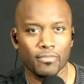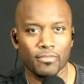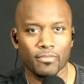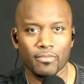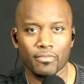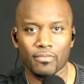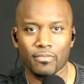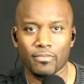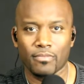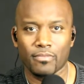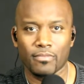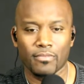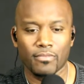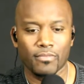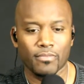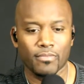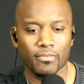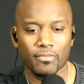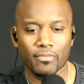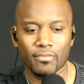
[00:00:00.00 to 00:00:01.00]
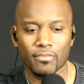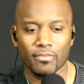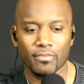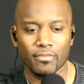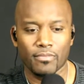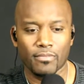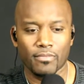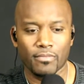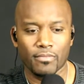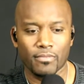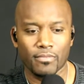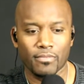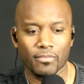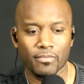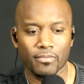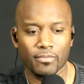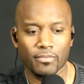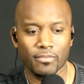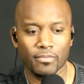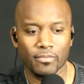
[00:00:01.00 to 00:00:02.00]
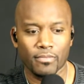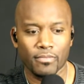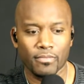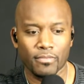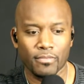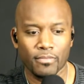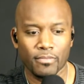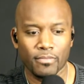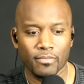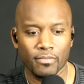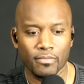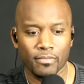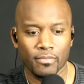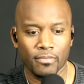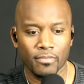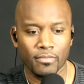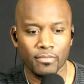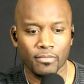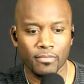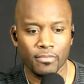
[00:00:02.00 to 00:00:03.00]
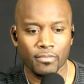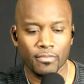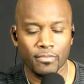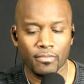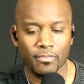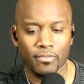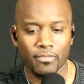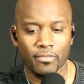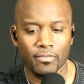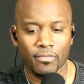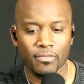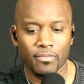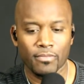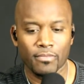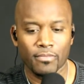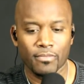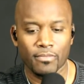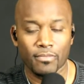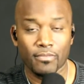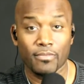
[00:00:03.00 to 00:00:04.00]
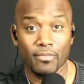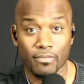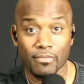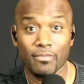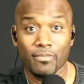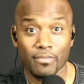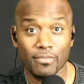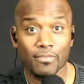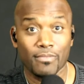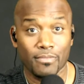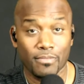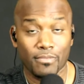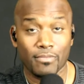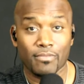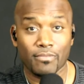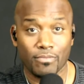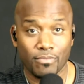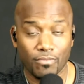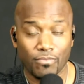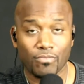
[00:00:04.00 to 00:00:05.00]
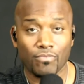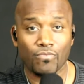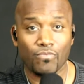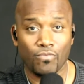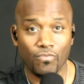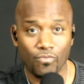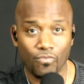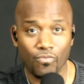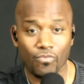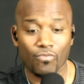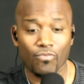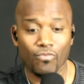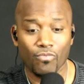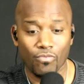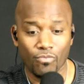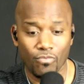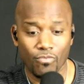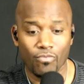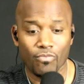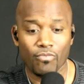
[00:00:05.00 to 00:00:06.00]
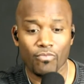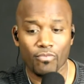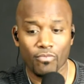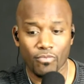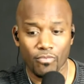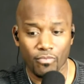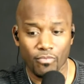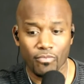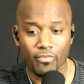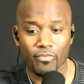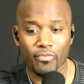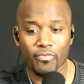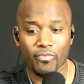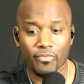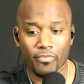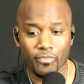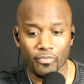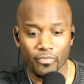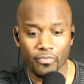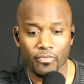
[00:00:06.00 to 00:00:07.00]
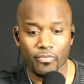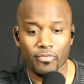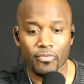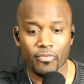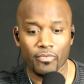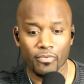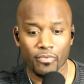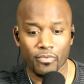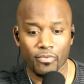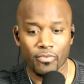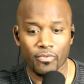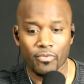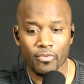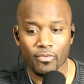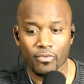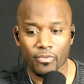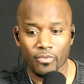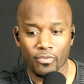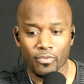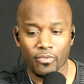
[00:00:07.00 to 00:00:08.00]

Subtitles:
(silent)